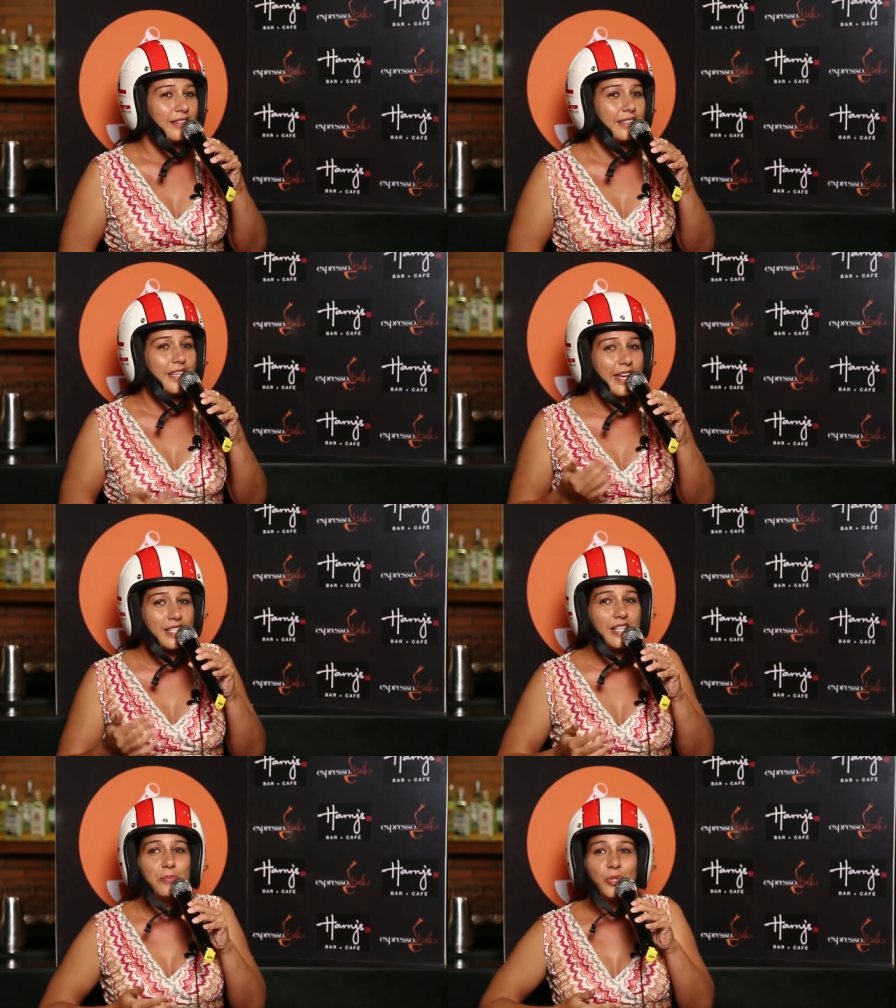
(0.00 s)
the
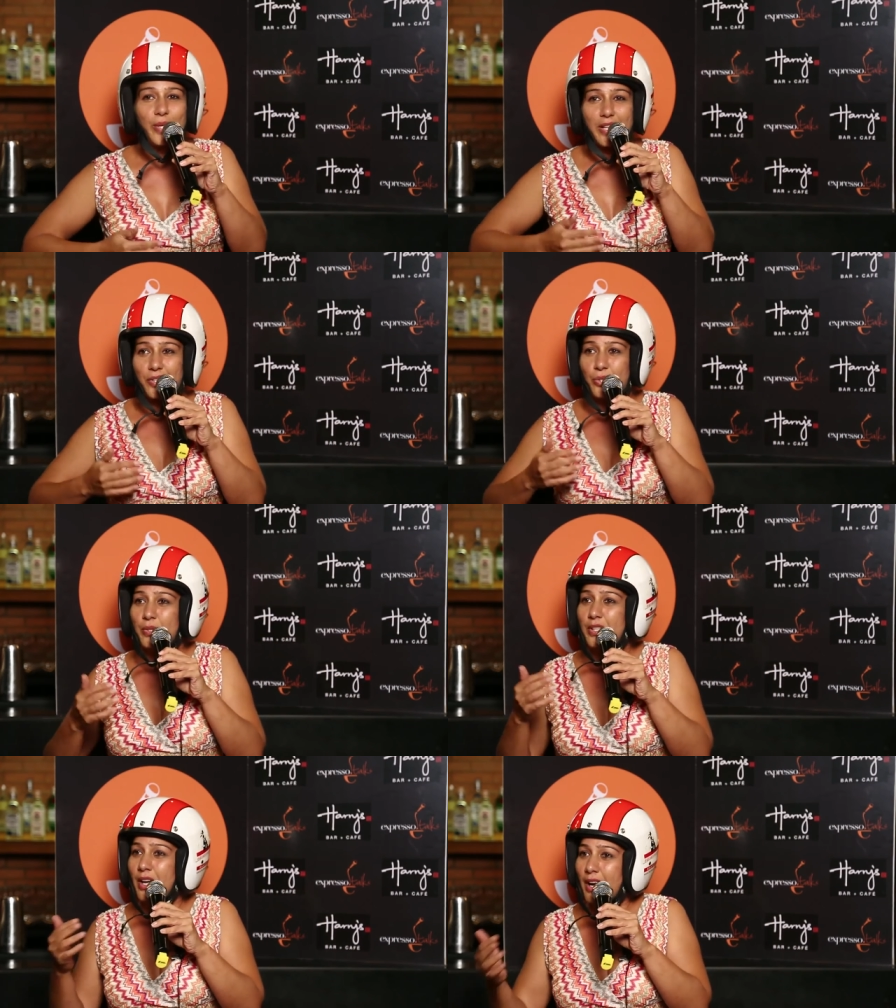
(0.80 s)
next time you get
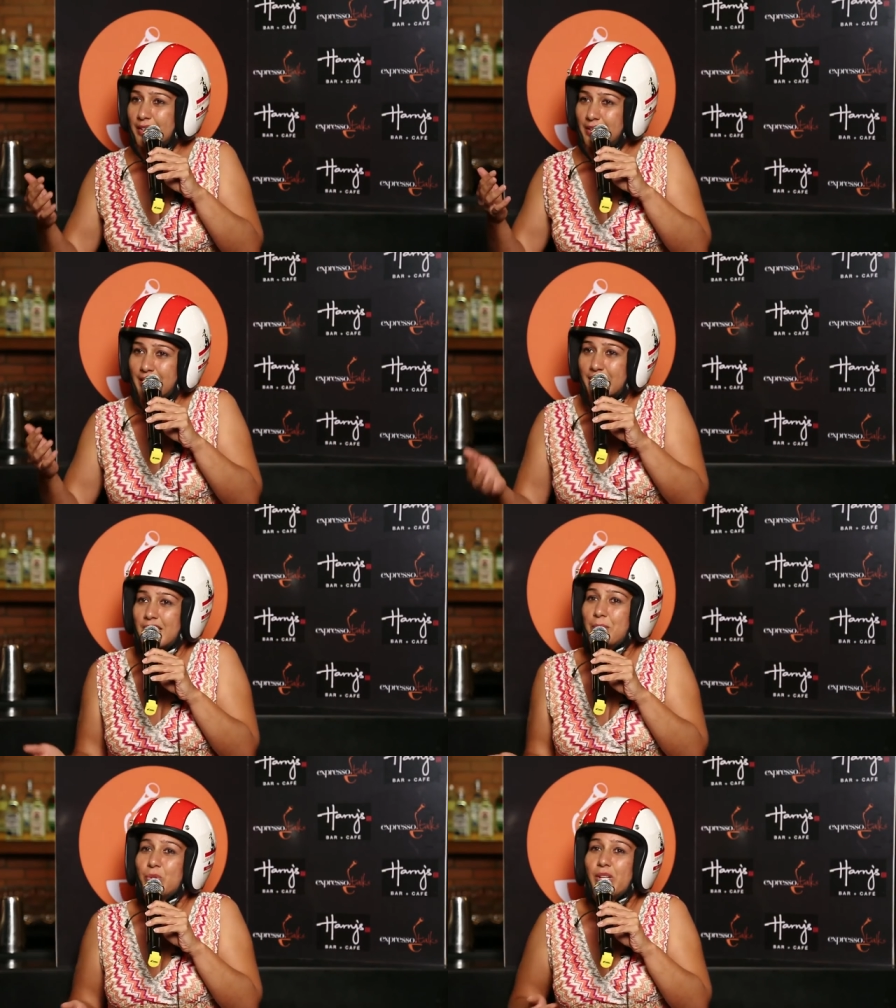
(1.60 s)
into a car the next
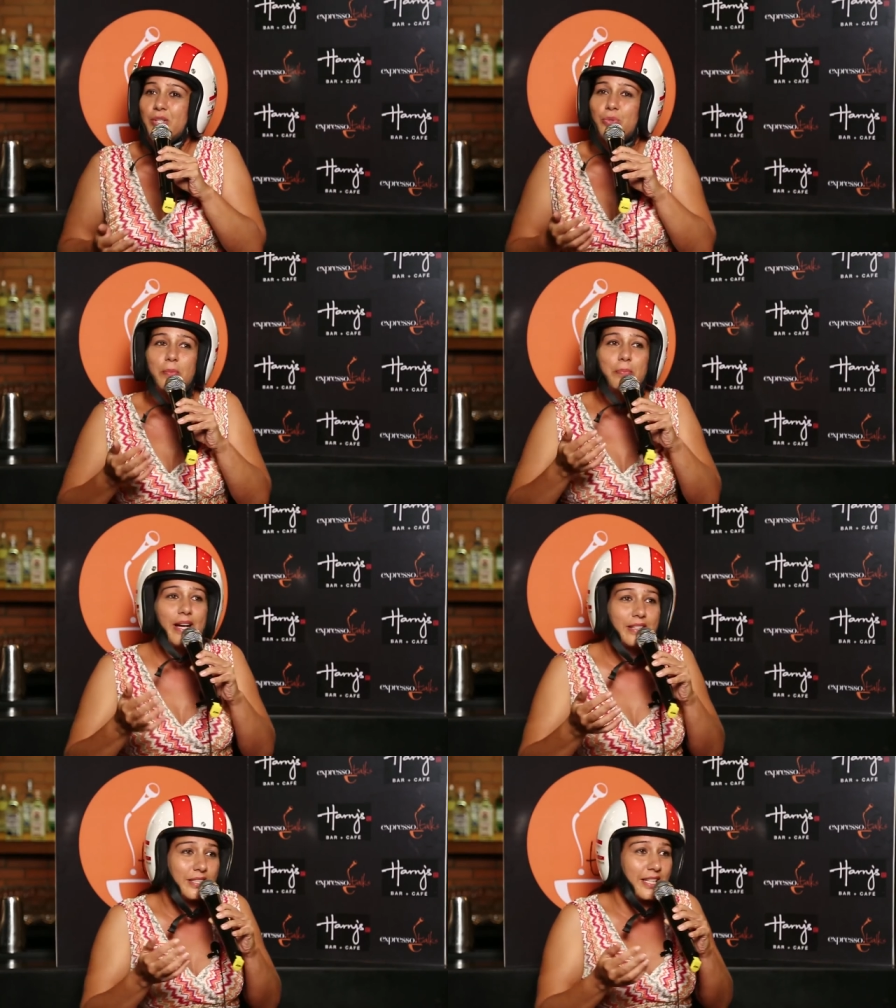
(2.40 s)
time you get into a
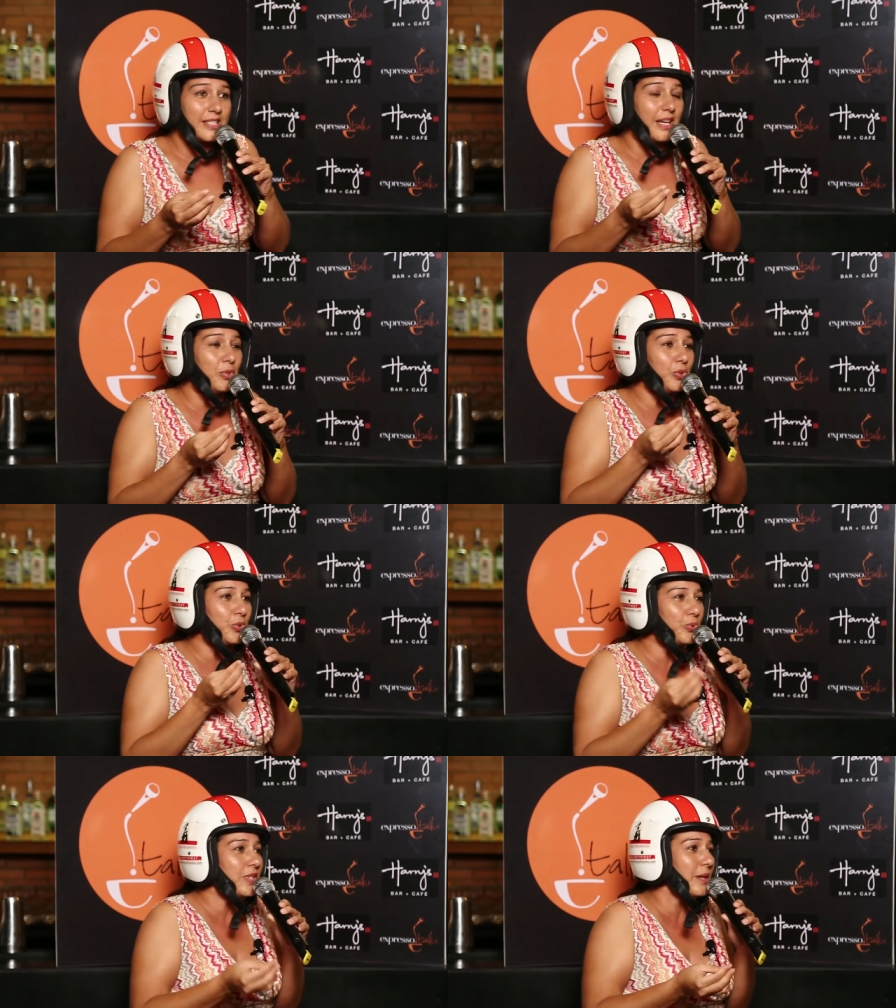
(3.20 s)
bike the next time you
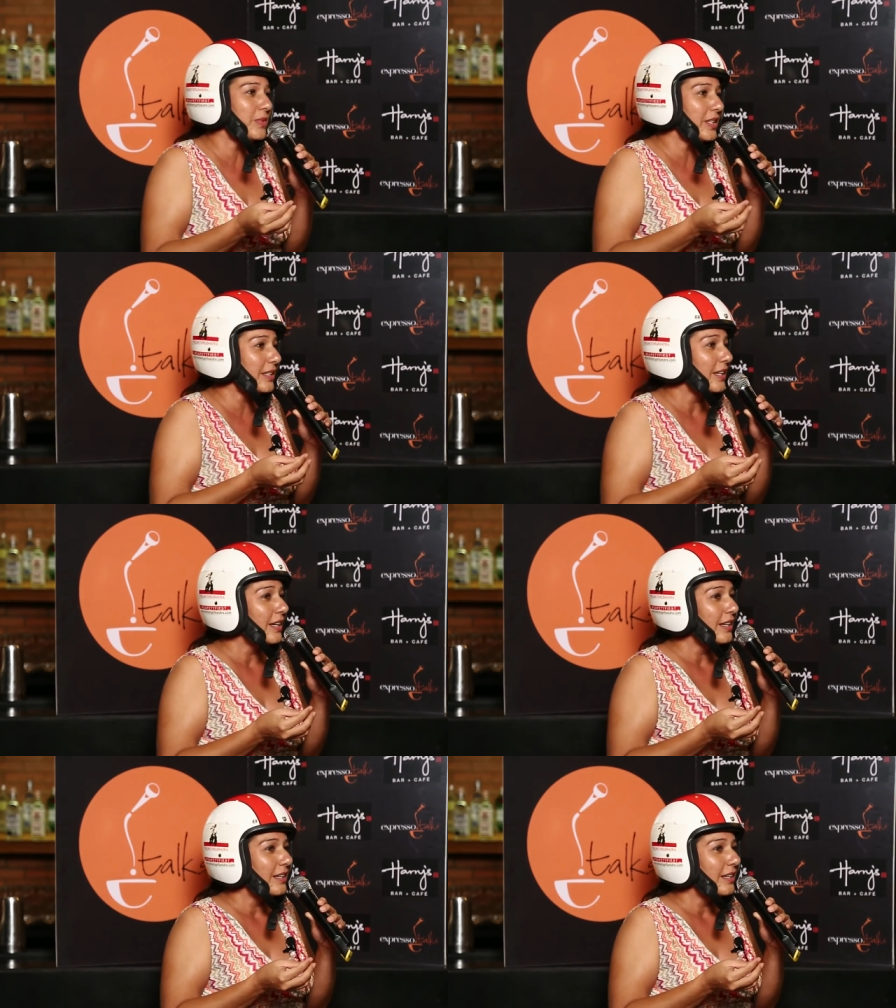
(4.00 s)
do something